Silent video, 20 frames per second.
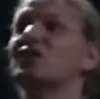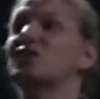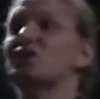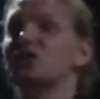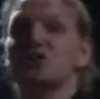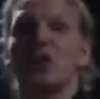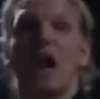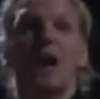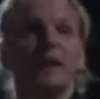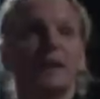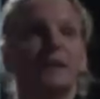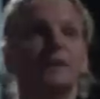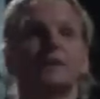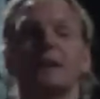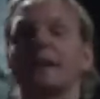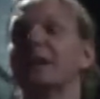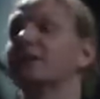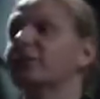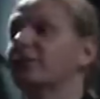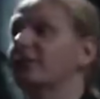a stunning
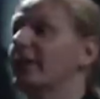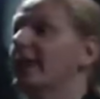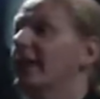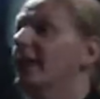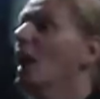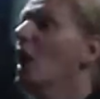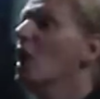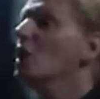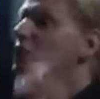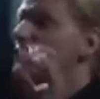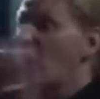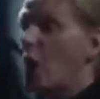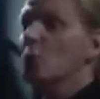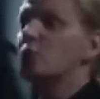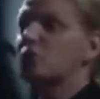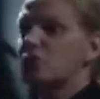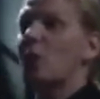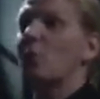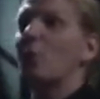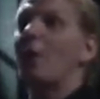thing to see. Go
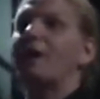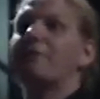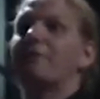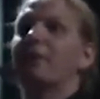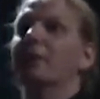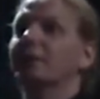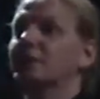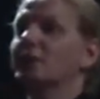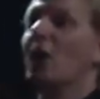somewhere very